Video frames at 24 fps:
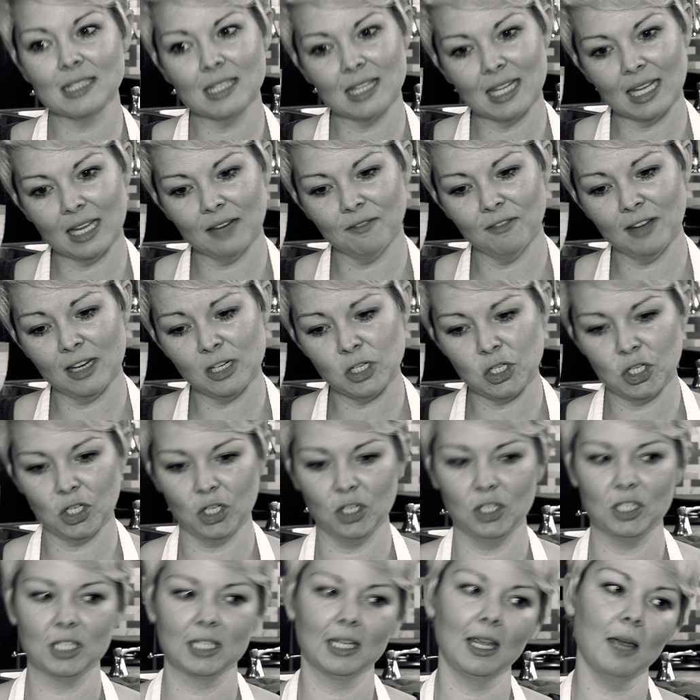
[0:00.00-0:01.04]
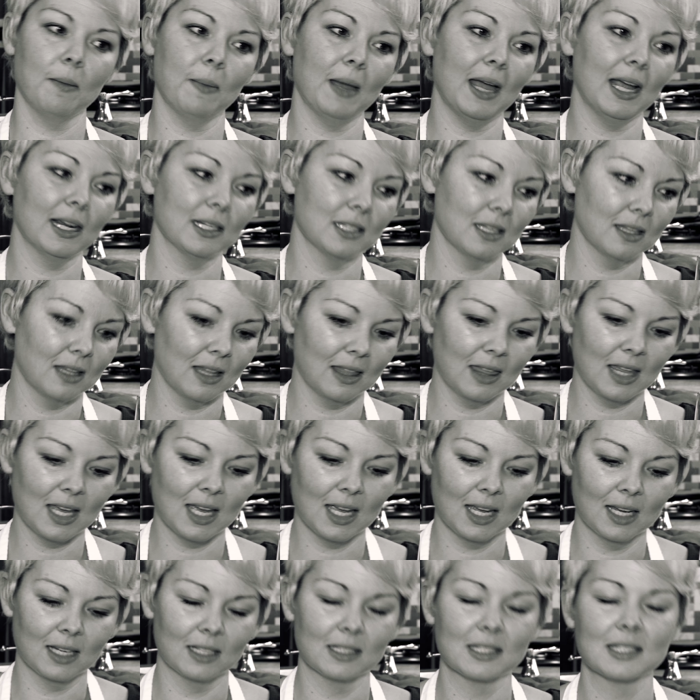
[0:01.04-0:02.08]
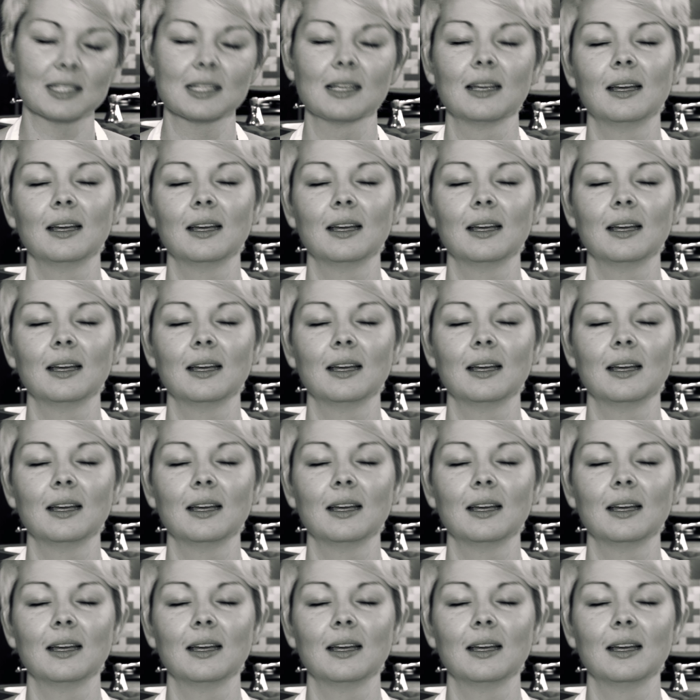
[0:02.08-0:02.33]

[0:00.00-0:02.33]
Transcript: to the adventures. Get back to the things.